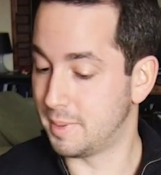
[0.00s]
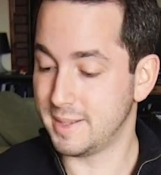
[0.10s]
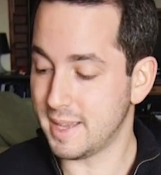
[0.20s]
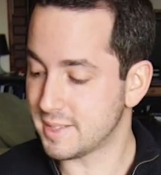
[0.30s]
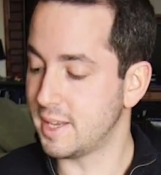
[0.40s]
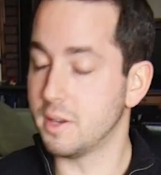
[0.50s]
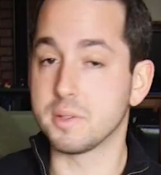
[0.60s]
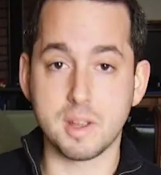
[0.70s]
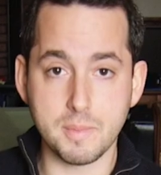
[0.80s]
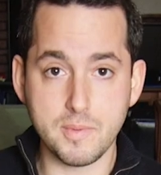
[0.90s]
but yes, I know
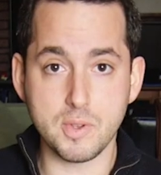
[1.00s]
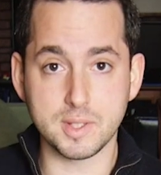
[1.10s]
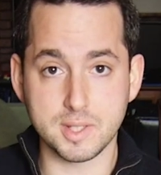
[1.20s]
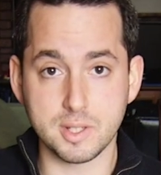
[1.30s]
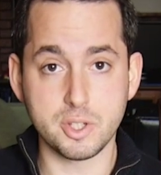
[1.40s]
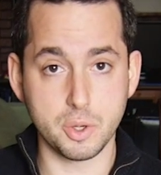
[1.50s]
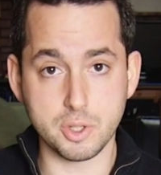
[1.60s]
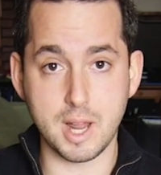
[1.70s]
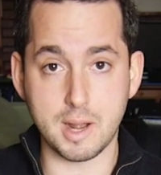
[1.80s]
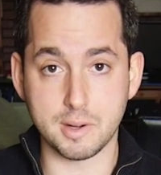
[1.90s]
some of you consider
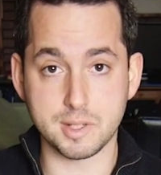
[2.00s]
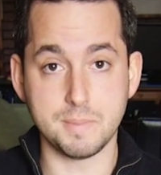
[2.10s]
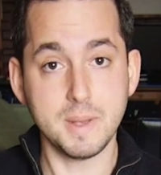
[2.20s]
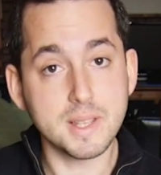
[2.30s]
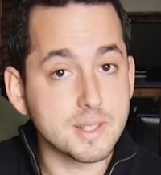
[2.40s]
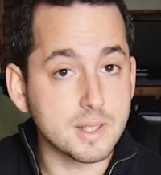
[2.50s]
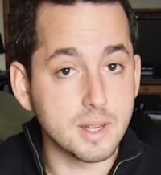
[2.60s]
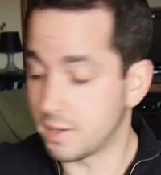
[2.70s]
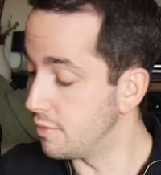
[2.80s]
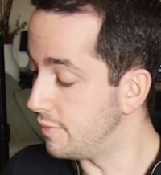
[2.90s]
$200 to be a
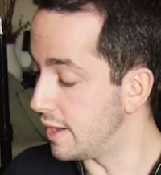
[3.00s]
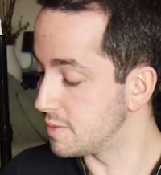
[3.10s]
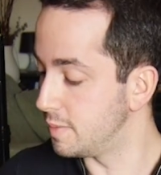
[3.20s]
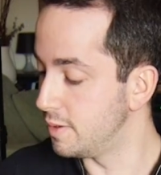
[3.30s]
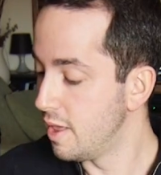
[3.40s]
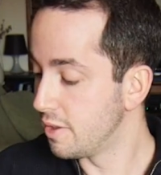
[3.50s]
significant investment